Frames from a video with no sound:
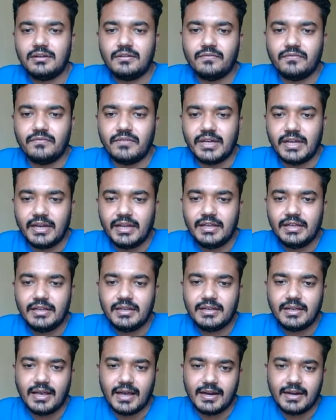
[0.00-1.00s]
very
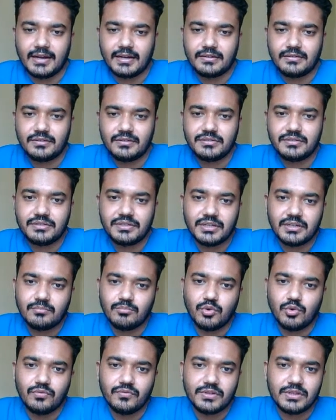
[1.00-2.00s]
characteristic
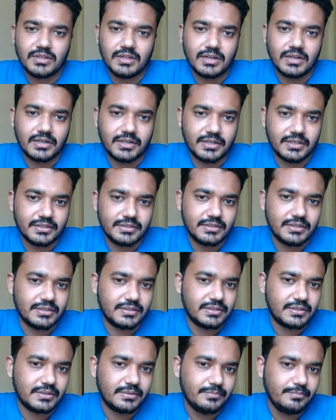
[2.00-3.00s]
move in the London
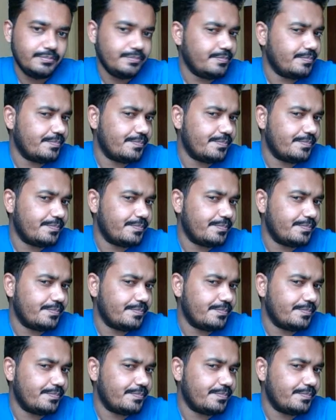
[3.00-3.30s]
system.